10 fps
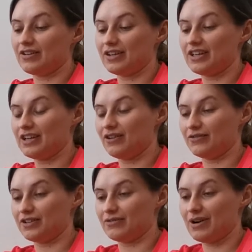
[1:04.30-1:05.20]
our heel
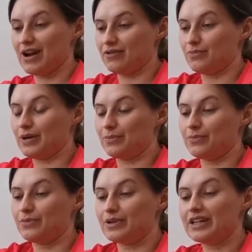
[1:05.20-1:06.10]
off the ground by
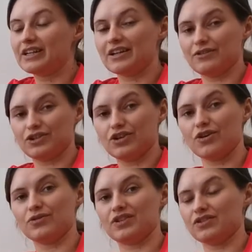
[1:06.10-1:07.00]
bringing our
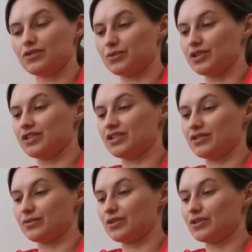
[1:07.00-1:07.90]
toes in towards us.
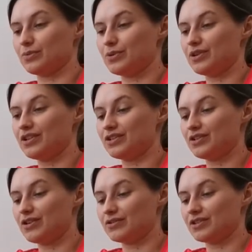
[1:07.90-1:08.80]
So you're going to point the
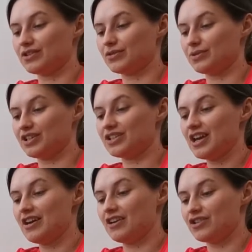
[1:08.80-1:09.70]
toes in towards
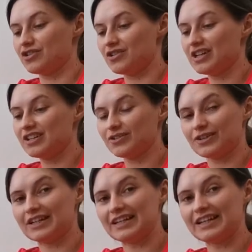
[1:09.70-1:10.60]
and trying to
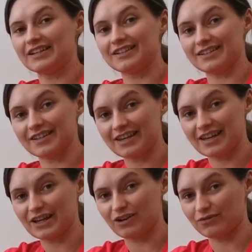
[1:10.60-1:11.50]
clear this
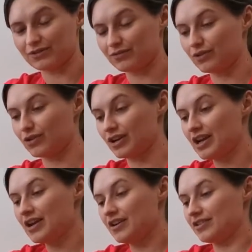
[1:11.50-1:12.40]
heel off the floor.
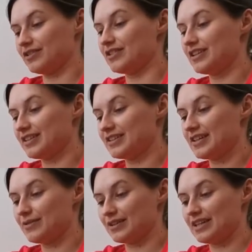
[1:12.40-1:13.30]
So as you can
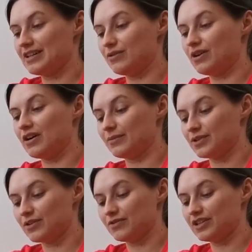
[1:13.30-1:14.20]
see, my heel comes
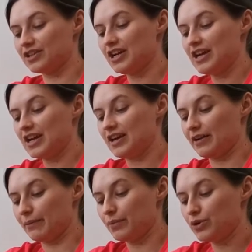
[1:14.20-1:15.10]
off here and
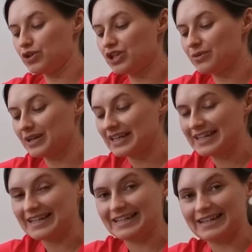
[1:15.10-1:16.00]
I'm pushing my
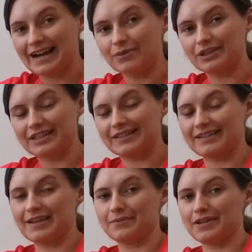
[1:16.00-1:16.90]
knee down at the
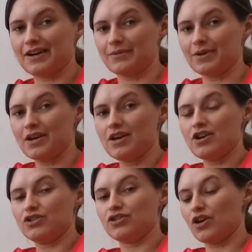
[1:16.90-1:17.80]
same time.
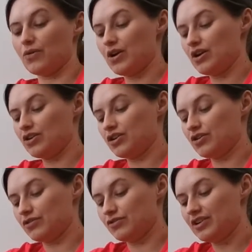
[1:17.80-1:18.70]
So
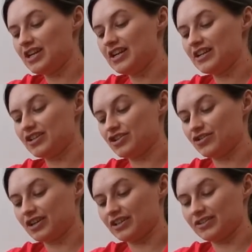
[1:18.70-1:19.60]
really
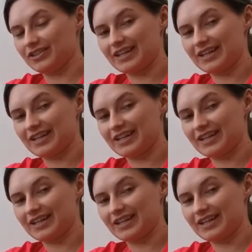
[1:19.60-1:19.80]
trying to